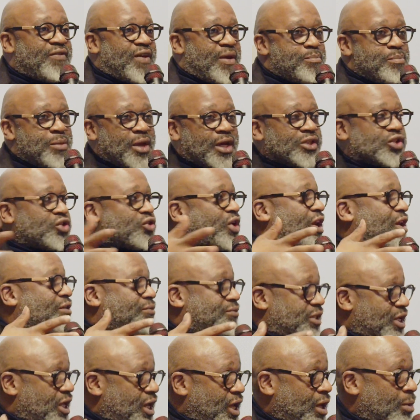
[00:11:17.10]
administrative
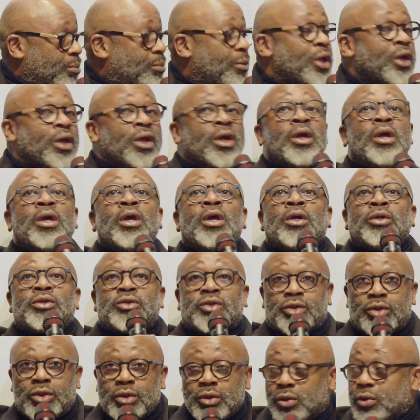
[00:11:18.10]
team
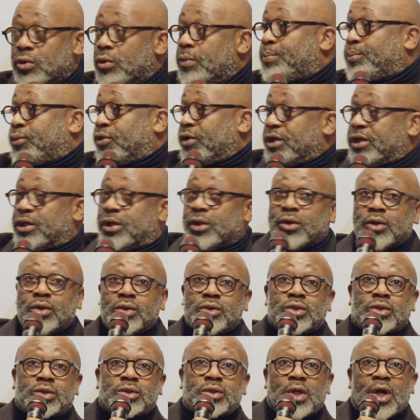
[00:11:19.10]
to
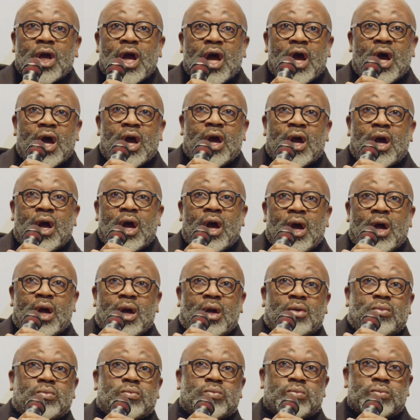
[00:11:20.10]
produce
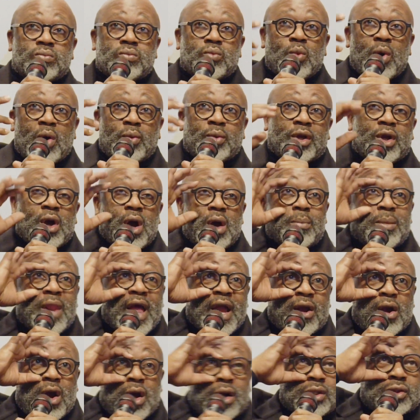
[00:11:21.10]
what we call
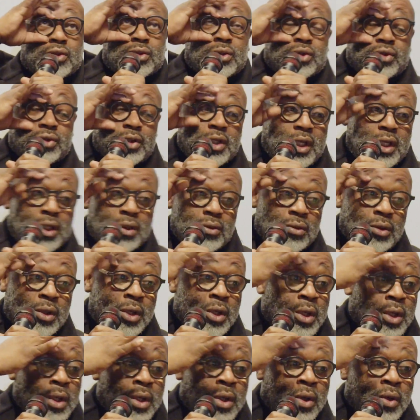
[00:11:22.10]
Black Artist Retreat,
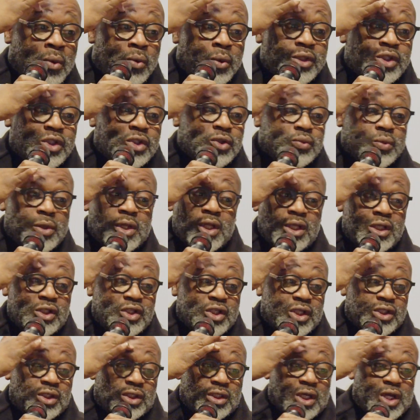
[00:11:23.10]
which is really
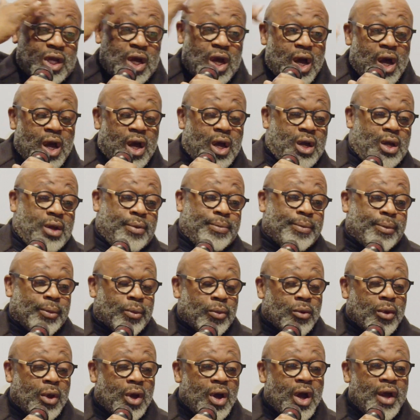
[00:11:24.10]
just a
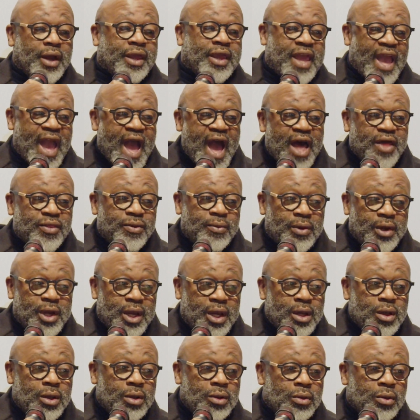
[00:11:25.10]

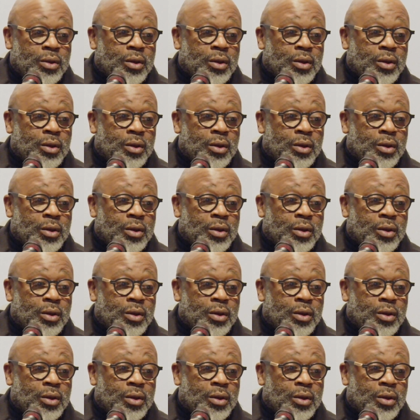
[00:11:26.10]
gathering